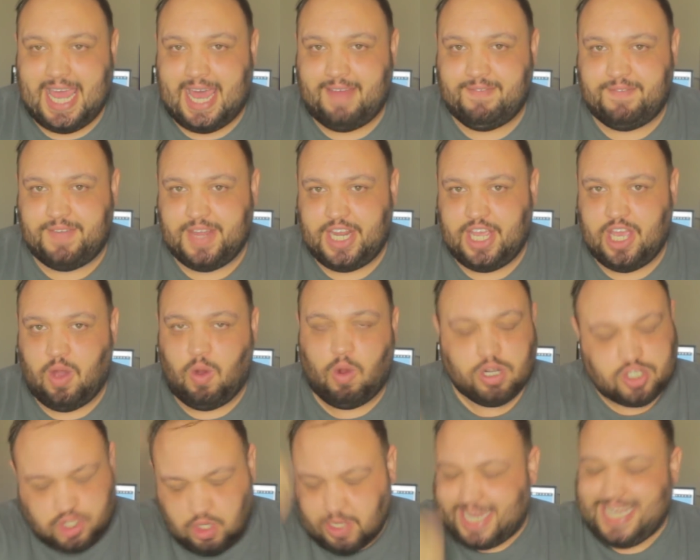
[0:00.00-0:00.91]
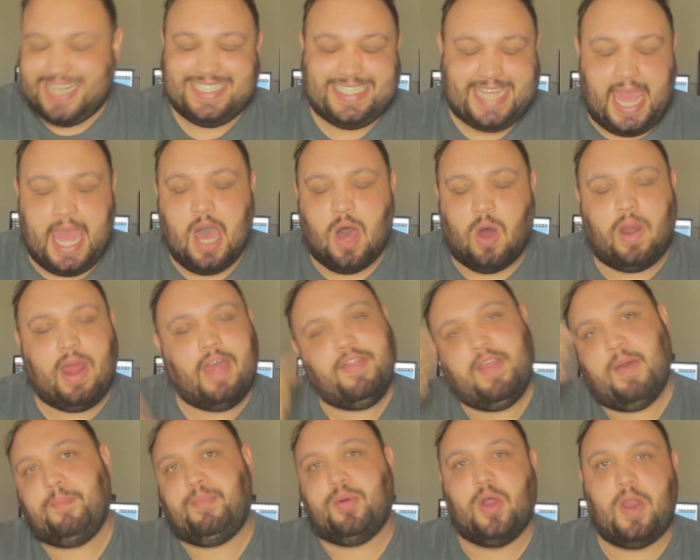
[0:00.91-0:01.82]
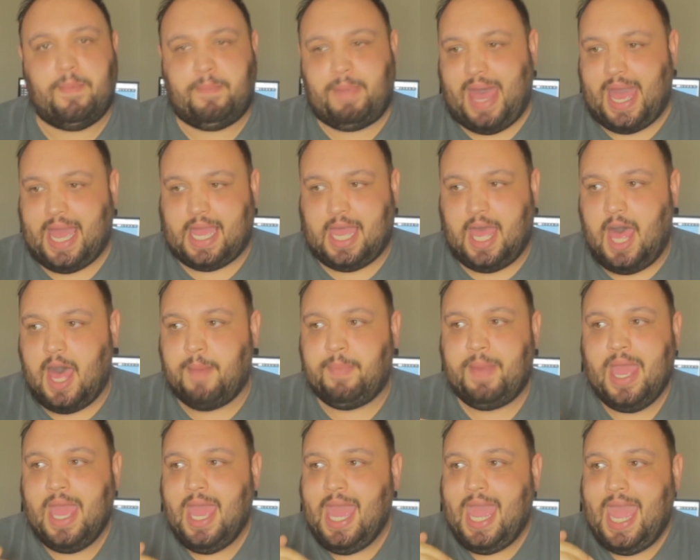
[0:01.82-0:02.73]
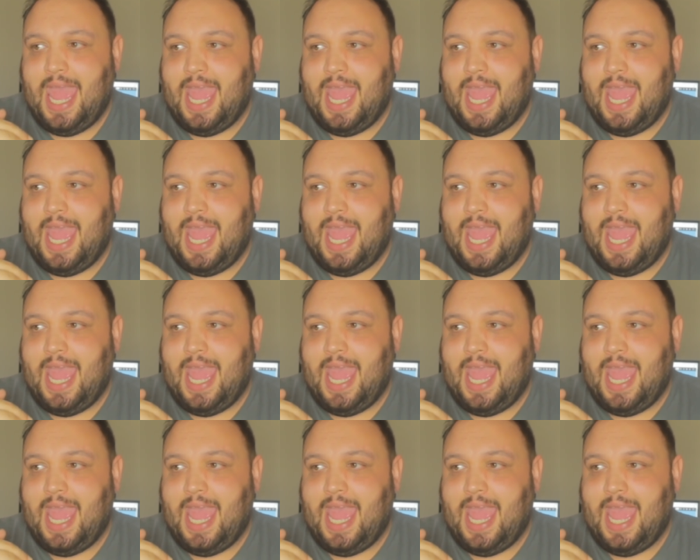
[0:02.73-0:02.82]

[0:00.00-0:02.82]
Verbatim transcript: that video or took it down and then put it back up.